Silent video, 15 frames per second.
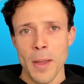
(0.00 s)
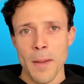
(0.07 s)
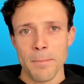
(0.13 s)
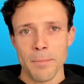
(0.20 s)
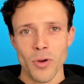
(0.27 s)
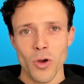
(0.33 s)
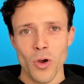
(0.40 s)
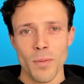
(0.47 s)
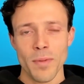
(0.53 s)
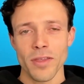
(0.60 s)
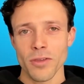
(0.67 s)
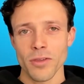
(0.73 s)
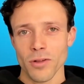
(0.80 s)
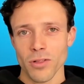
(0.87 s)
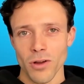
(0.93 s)
Boom,
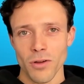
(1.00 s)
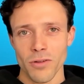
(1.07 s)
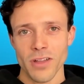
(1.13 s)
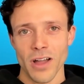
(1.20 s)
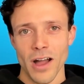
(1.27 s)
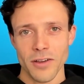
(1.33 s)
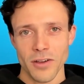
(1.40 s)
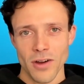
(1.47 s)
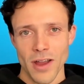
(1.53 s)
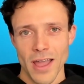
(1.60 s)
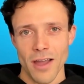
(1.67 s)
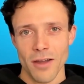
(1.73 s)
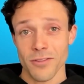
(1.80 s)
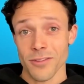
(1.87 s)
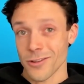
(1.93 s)
you closed on your
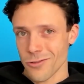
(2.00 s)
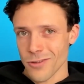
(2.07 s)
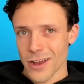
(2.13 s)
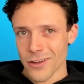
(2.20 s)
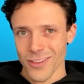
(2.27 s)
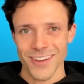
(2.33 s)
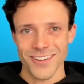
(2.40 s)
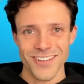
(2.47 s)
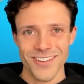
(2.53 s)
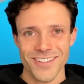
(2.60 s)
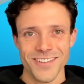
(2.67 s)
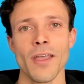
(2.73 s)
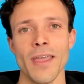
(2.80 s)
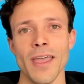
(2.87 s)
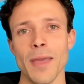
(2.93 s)
house. Congratulations.